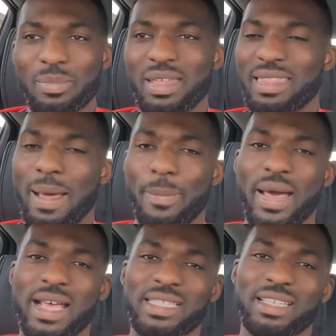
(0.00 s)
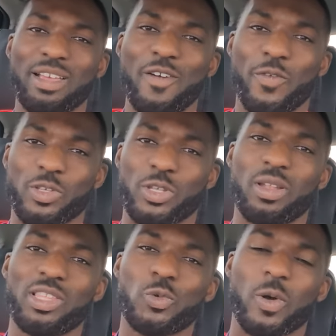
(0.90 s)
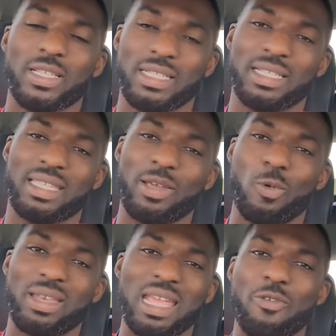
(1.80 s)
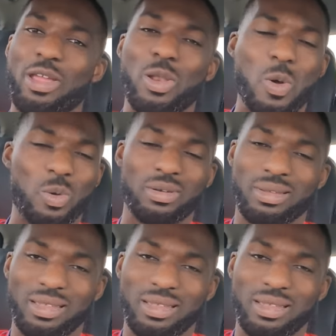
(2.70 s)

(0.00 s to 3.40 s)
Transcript: I mean, that pass for Sterling to assist Nwanaeri alone